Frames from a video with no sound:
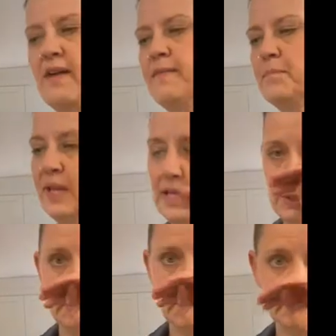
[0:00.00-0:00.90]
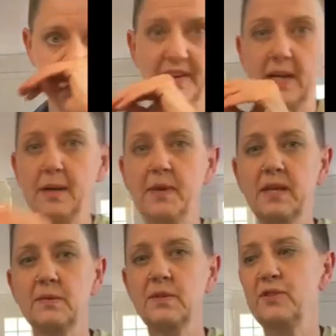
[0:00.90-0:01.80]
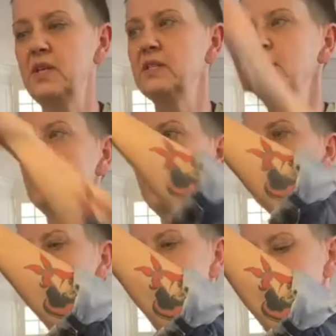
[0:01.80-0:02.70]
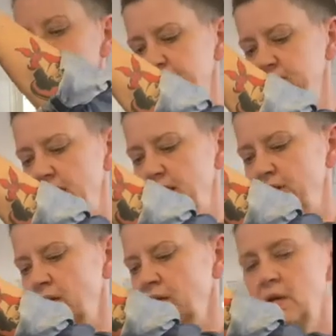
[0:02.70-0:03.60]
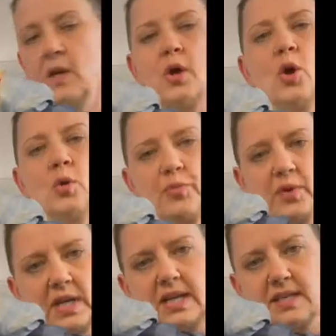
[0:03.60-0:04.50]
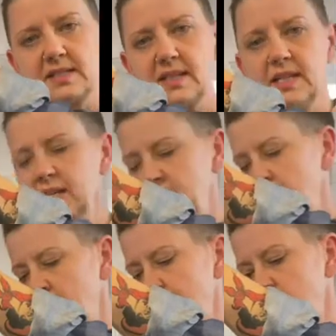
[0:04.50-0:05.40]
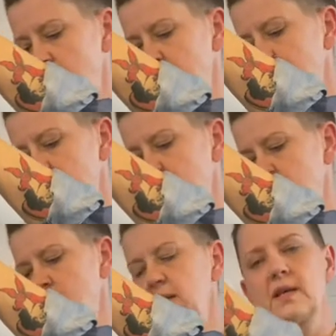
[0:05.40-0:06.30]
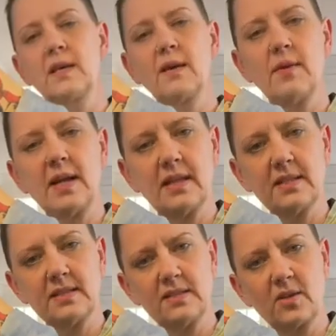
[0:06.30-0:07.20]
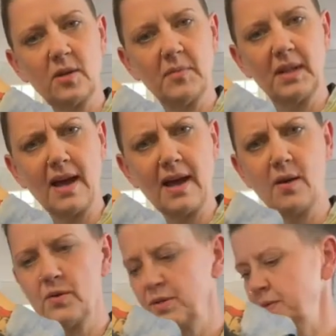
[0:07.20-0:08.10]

blender is a Vitamix, which means it blends this stuff together pretty easily. Get ready, this is going to be loud.